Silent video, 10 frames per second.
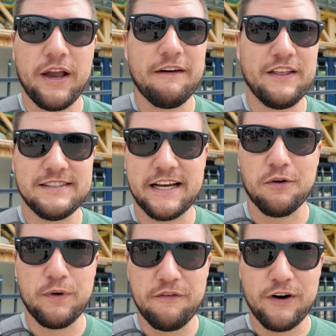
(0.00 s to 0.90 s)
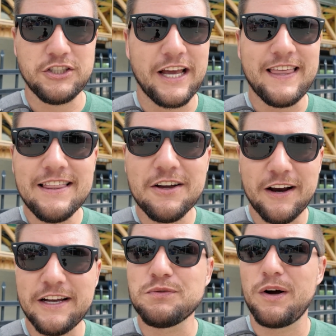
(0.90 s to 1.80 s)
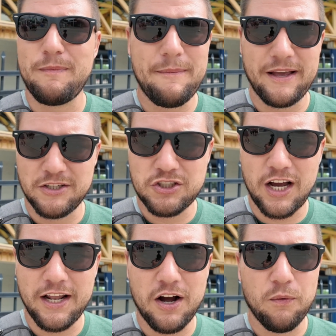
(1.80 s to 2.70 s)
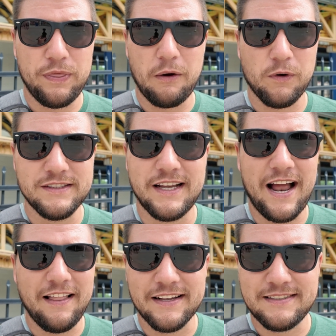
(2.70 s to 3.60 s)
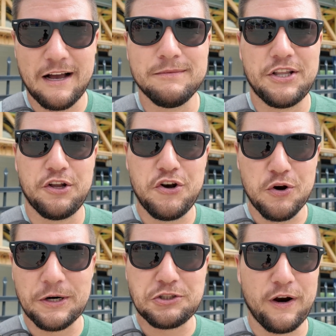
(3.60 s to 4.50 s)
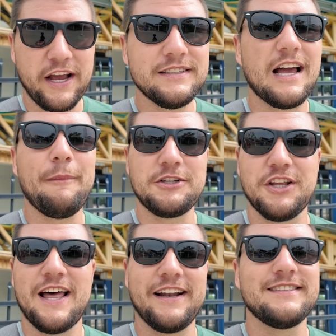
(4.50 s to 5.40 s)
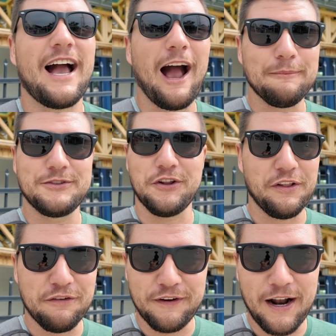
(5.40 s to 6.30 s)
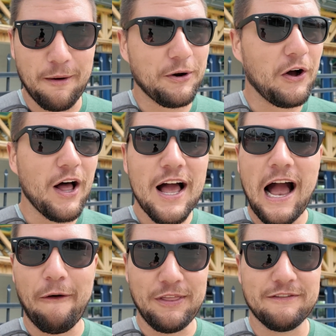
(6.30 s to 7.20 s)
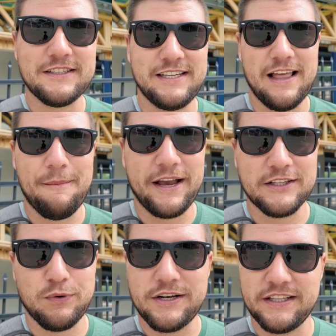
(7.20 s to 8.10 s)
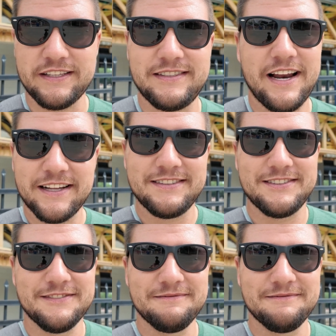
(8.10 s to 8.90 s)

give this like a refresh. I think there is one maybe in China that runs on LSMs and the newer trains. I bet you that is absolutely phenomenal. I would love to see that make its way to the States.